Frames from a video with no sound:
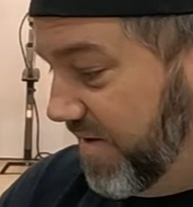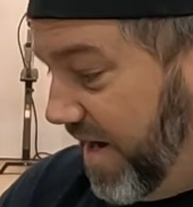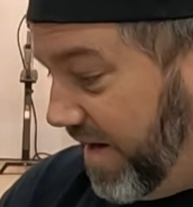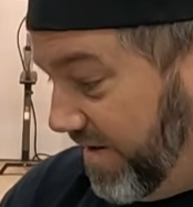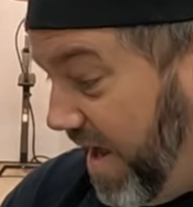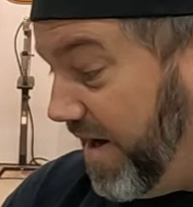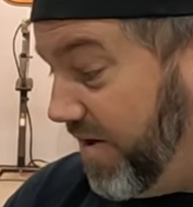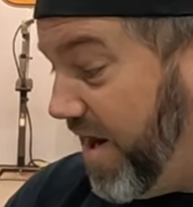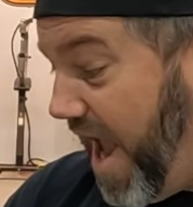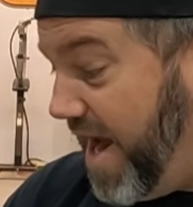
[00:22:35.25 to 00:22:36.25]
that I
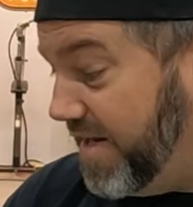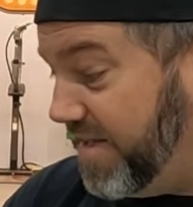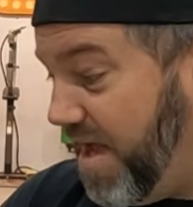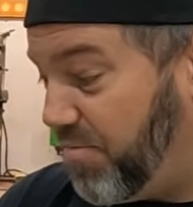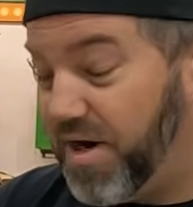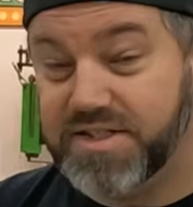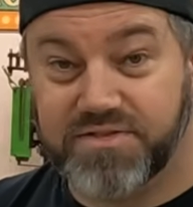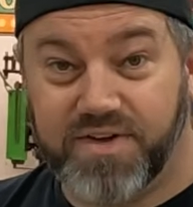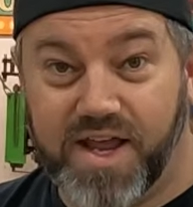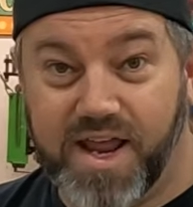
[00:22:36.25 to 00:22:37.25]
could have added to that price
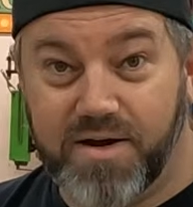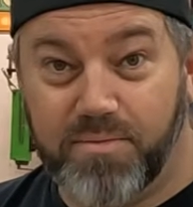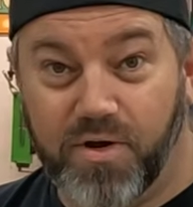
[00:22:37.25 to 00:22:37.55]
if I had